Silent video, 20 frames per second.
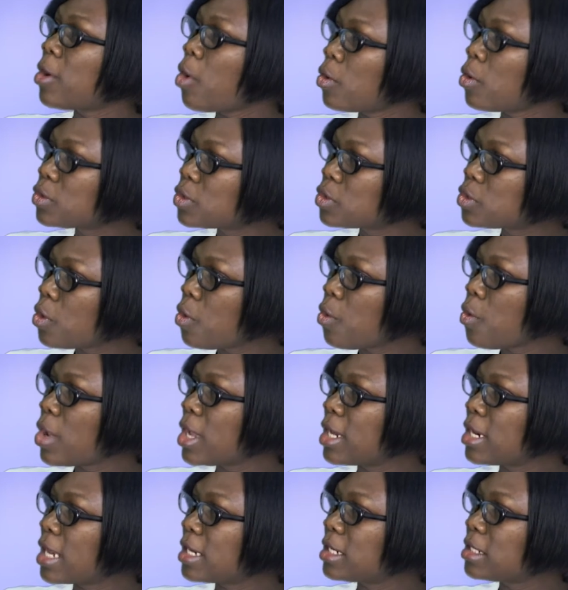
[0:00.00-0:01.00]
also,
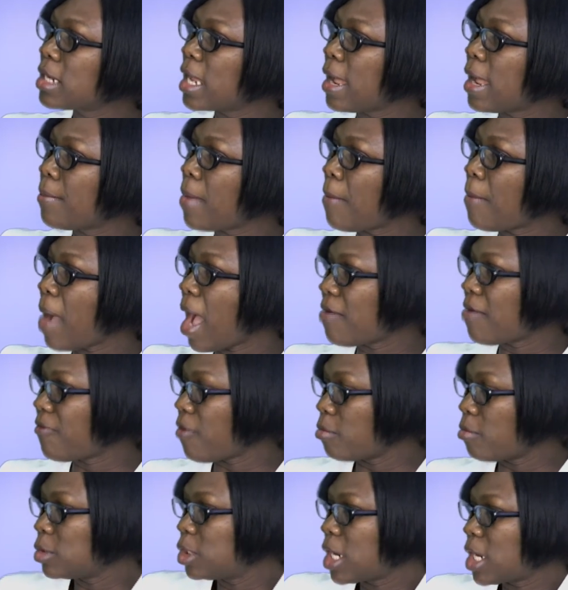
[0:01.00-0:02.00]
apart
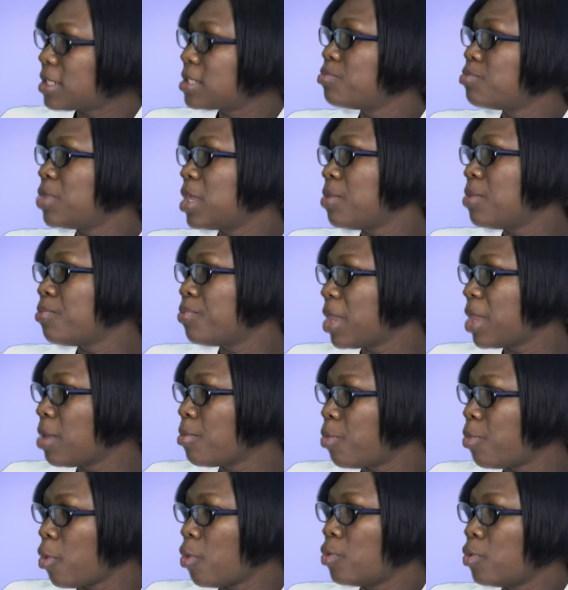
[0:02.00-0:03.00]
from just being
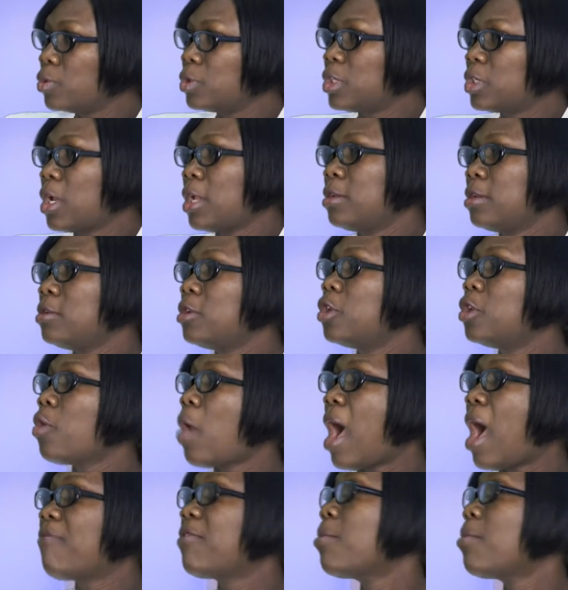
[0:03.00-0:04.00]
big boned and
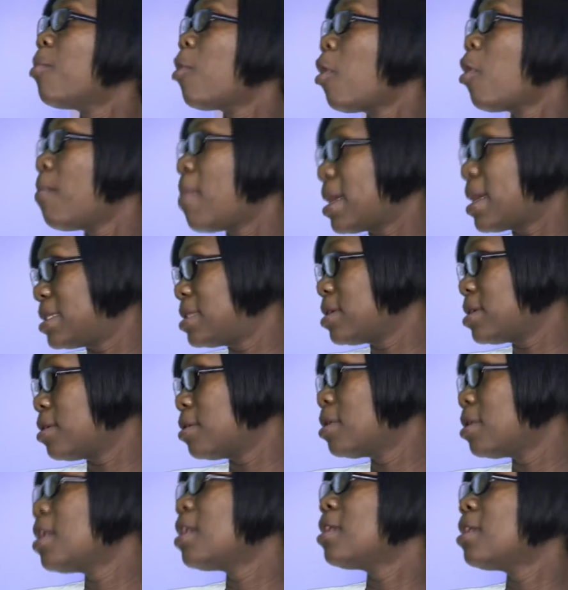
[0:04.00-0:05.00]
having more
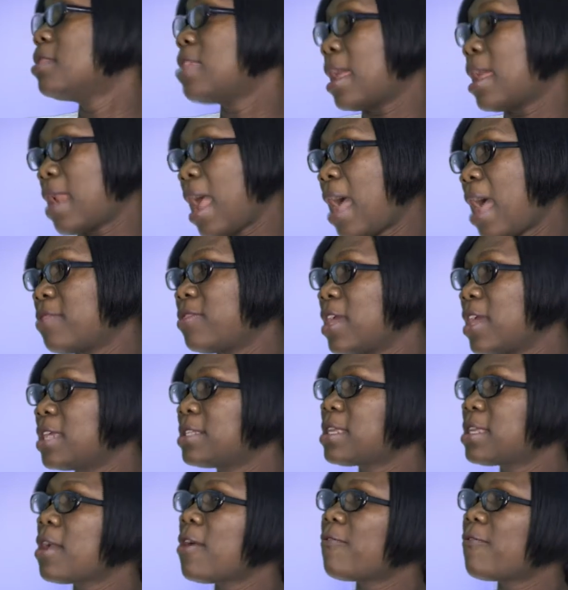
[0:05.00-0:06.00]
muscle than
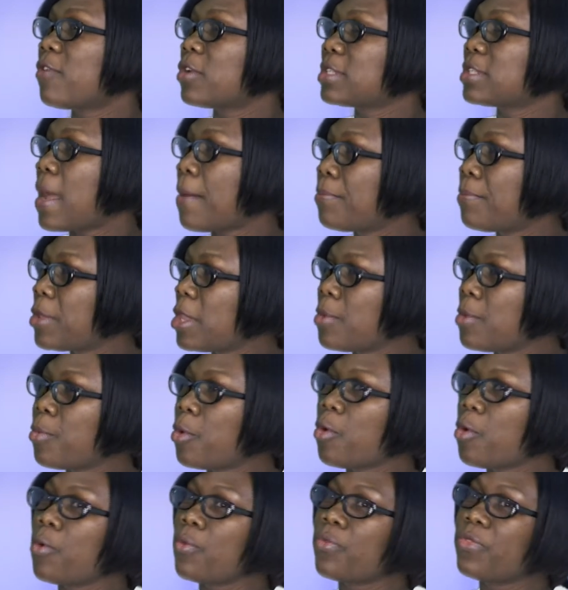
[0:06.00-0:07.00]
others, for some
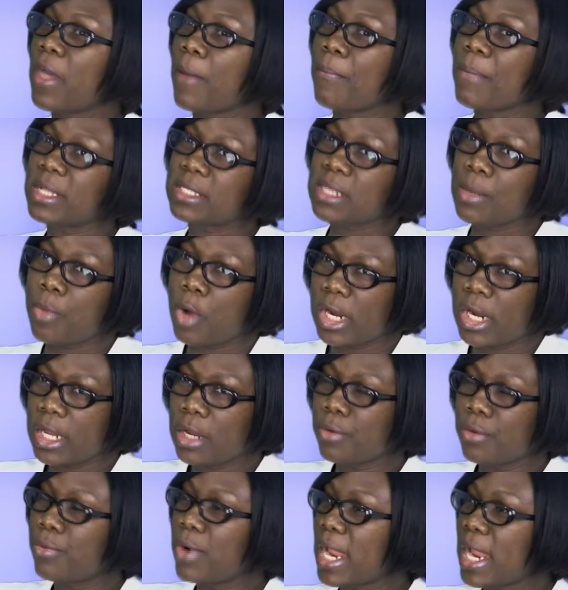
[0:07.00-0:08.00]
people their
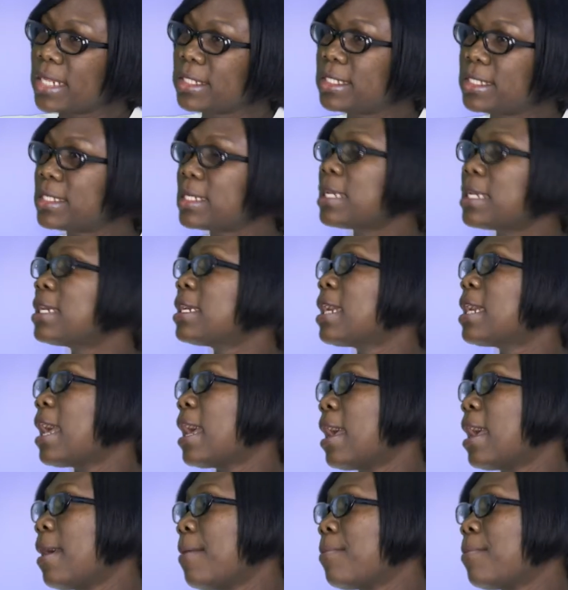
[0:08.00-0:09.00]
metabolic rate
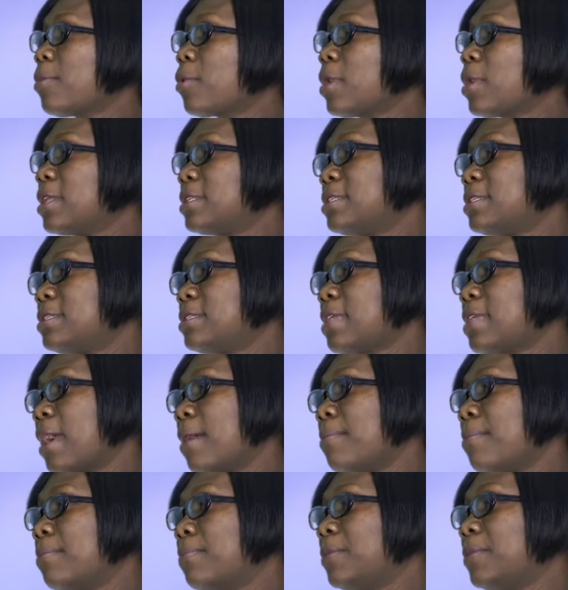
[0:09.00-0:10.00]
is
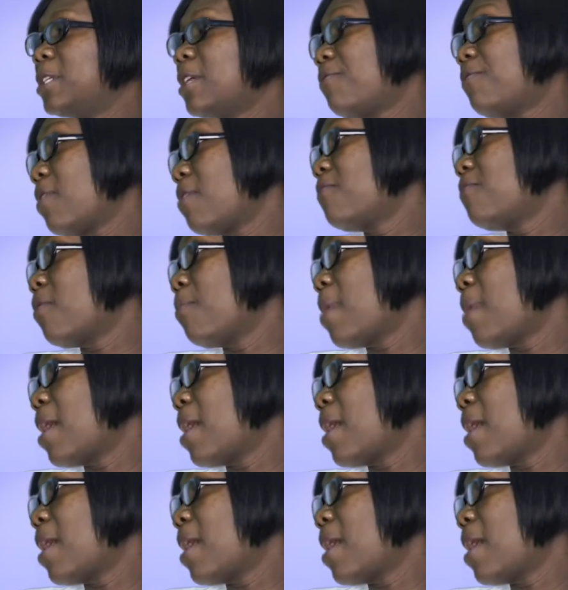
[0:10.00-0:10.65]
different from